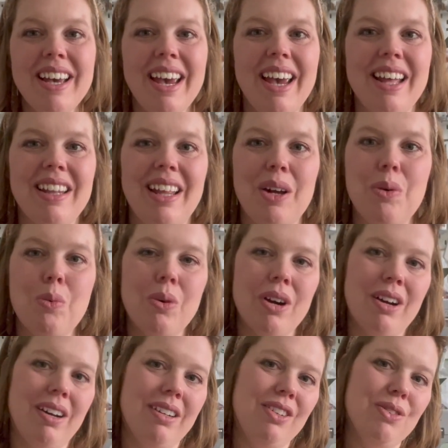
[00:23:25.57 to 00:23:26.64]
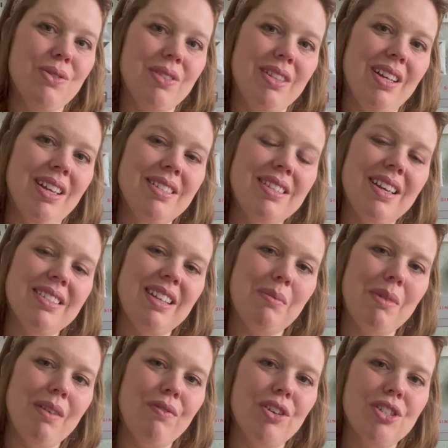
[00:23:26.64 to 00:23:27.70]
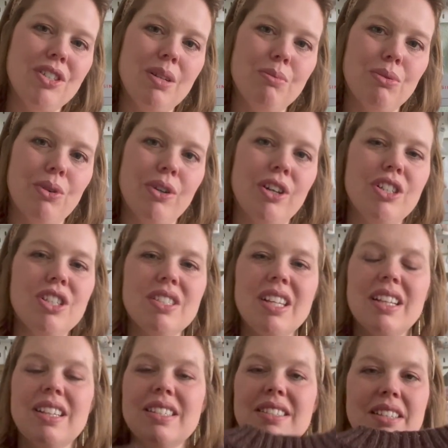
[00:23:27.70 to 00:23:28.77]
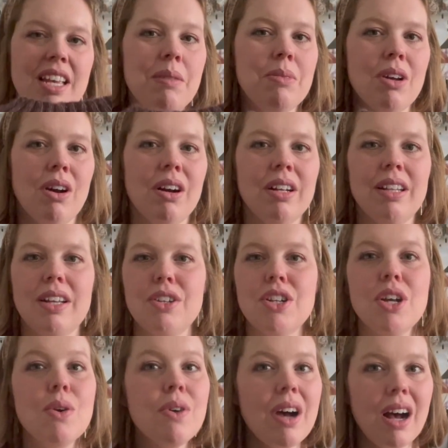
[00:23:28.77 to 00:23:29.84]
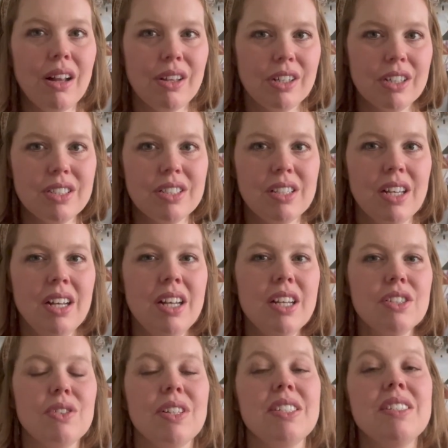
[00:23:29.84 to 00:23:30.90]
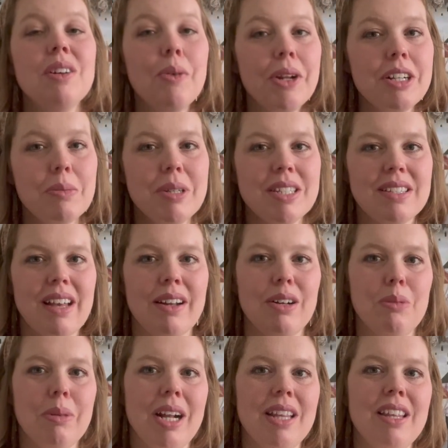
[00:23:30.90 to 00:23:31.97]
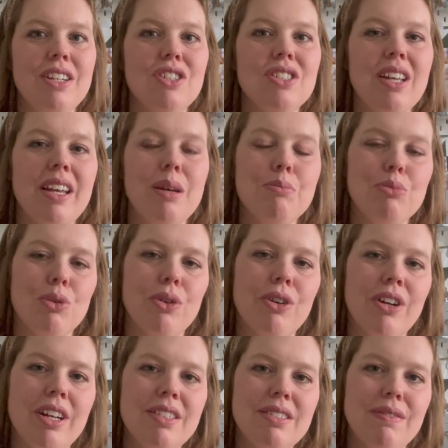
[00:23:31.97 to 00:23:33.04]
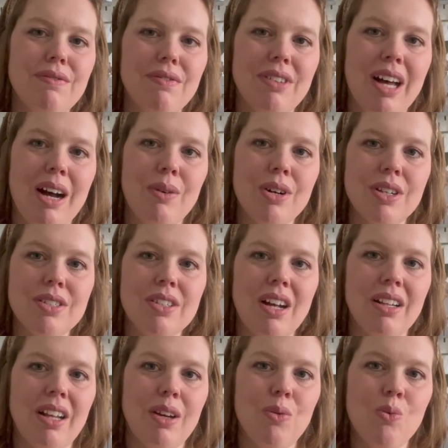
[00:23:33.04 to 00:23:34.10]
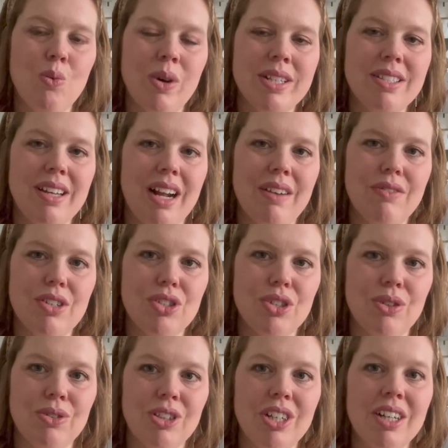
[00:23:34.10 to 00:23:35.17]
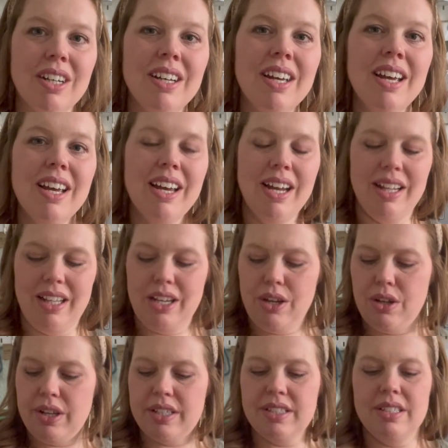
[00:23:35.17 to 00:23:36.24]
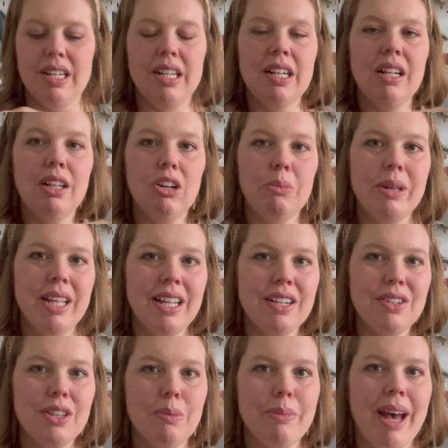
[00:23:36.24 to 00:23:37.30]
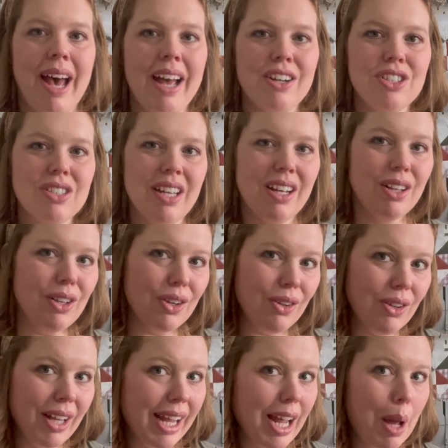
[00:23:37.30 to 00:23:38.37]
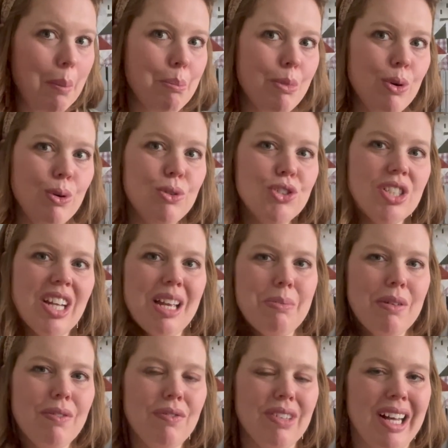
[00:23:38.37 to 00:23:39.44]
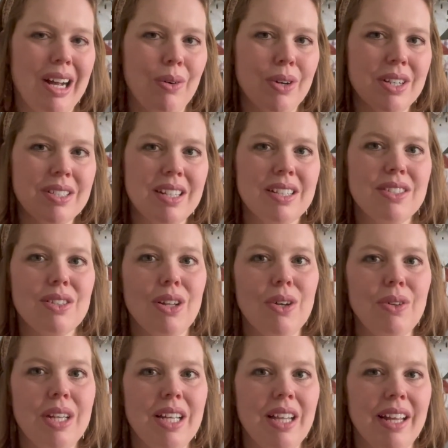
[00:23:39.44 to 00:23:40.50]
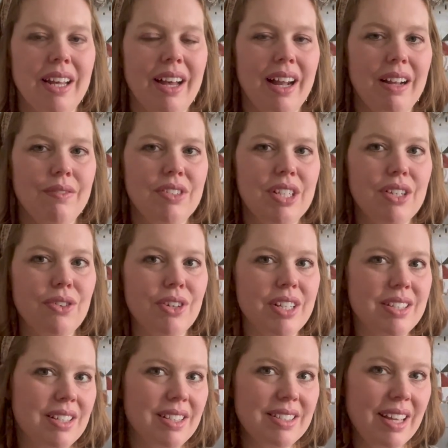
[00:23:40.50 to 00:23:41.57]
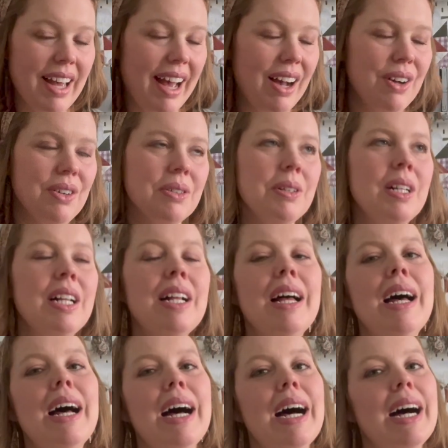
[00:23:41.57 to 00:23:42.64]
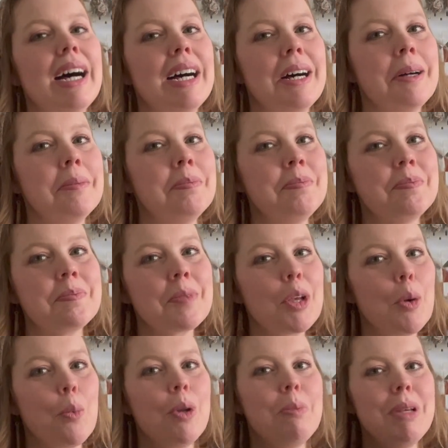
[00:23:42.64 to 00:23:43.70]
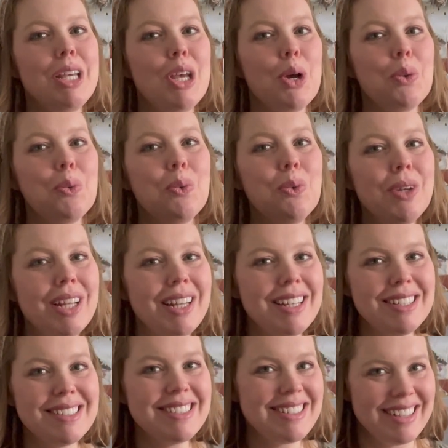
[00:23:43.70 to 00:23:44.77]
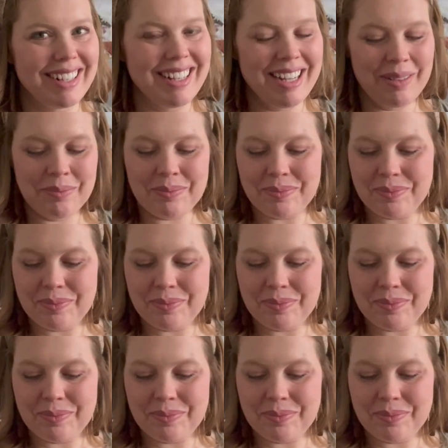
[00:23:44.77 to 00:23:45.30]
and like use this as like my first embroidery, just like the same yarn, like no colors. So I still want it to be subtle, but I think just like embroidering some flowers on like one side of the shoulder and like extending a little bit into the back, just like a little like moon shape of flowers that slowly like kind of decreases out, um, would be really stunning.